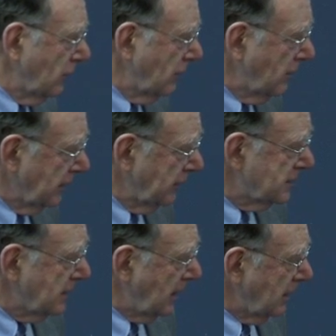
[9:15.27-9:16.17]
to
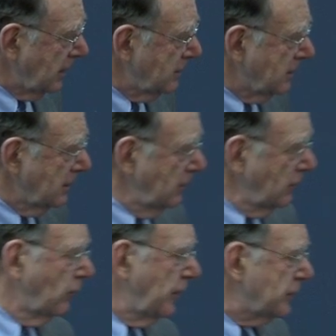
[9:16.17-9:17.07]
understand
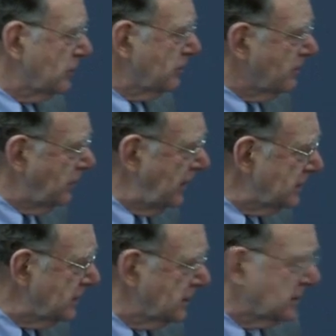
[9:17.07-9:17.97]
which
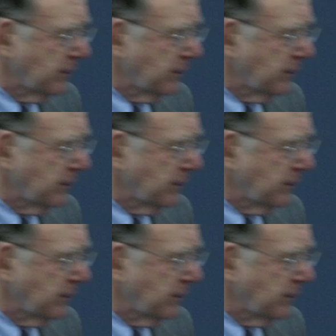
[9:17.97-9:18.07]
pieces